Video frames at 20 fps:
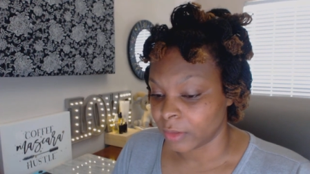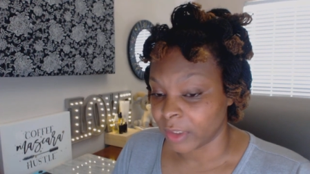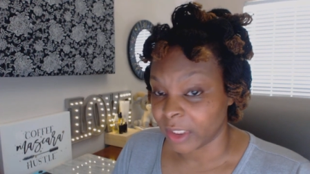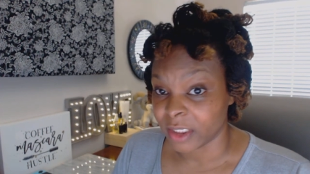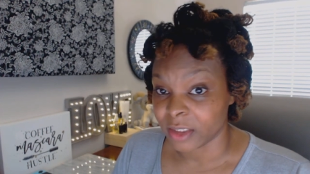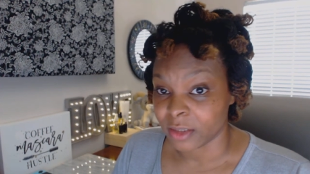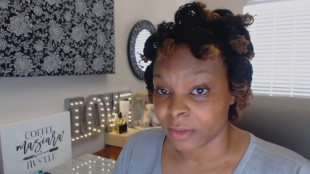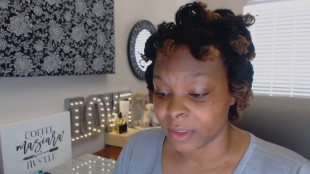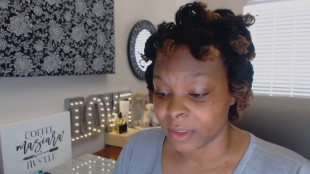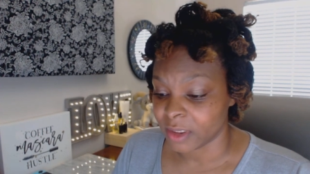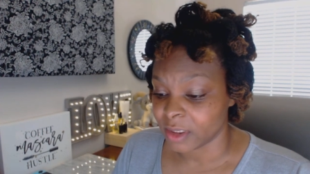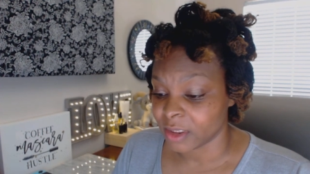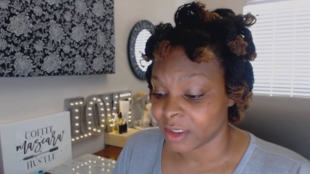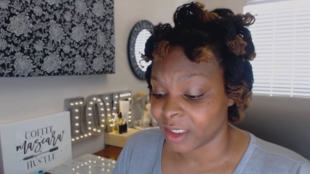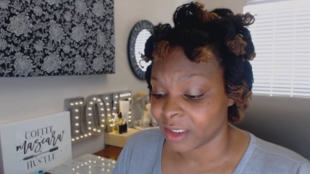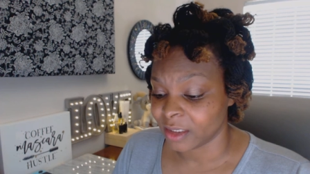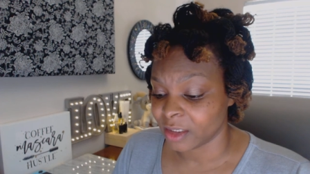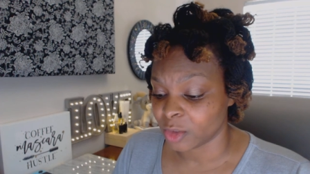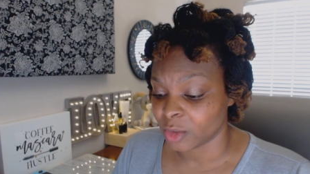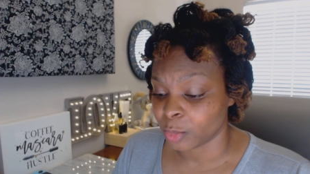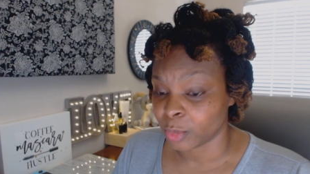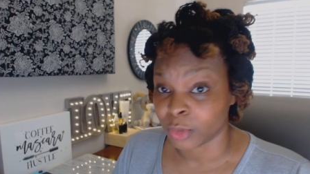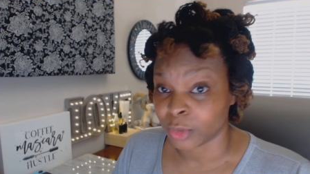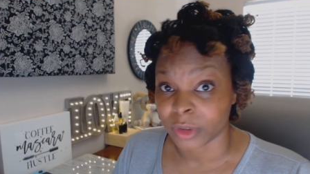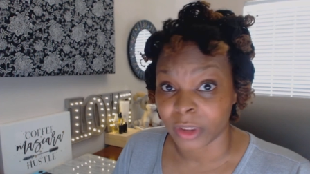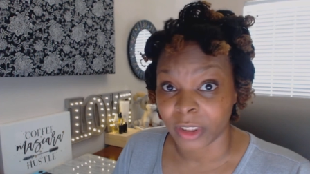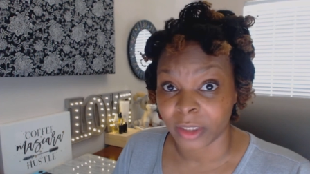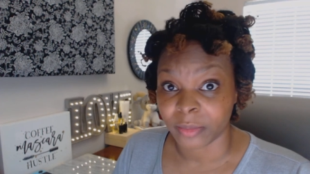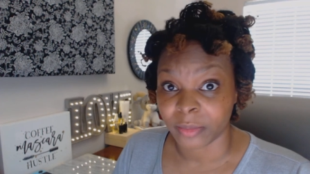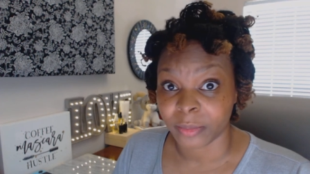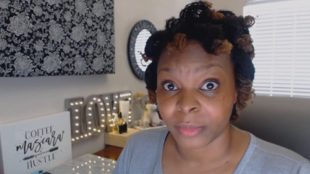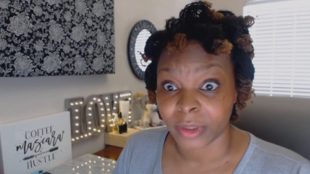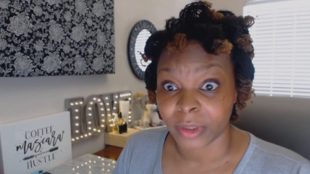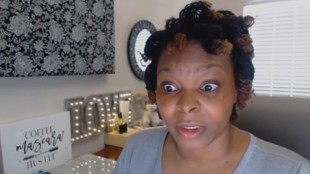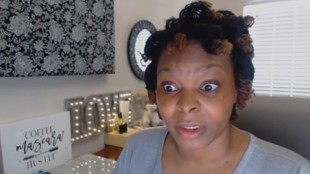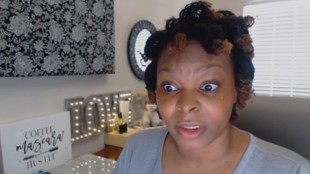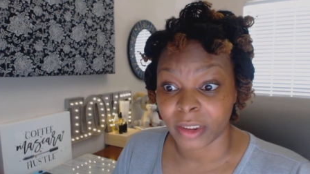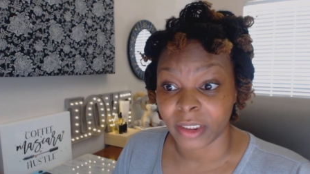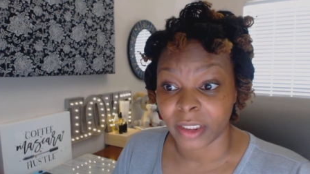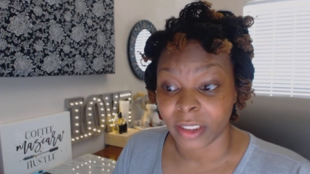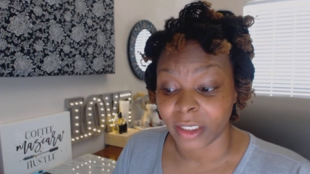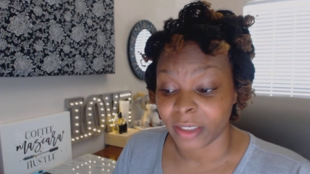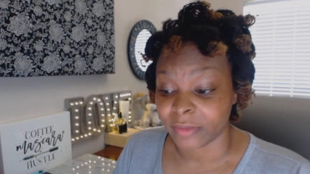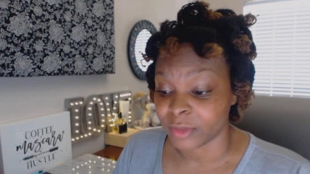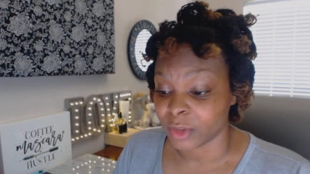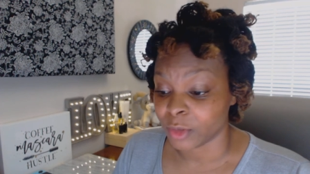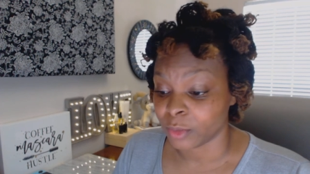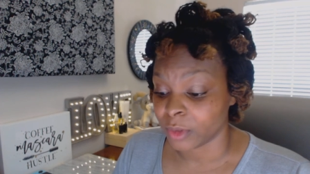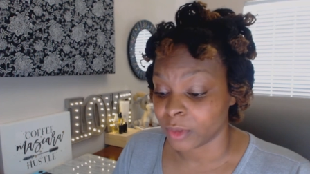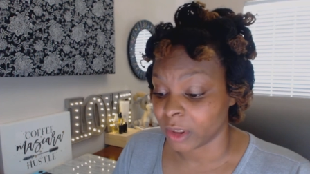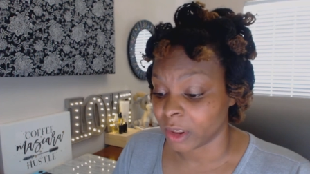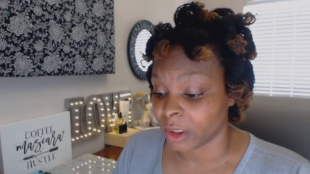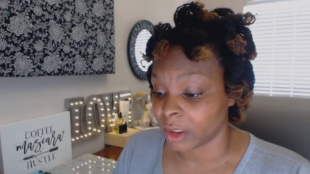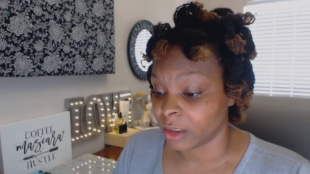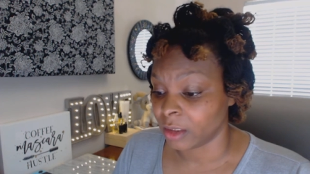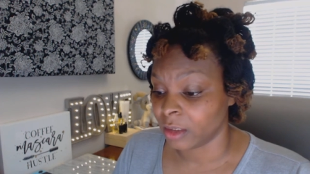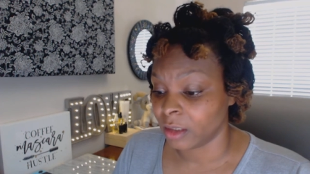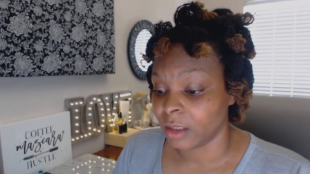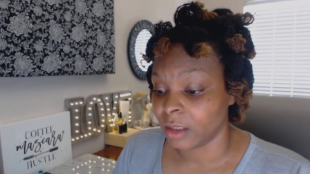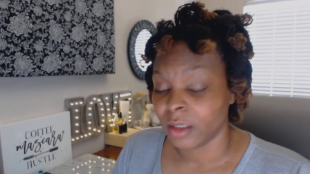Okay, so I just had this pulled up, but now I have to do it again.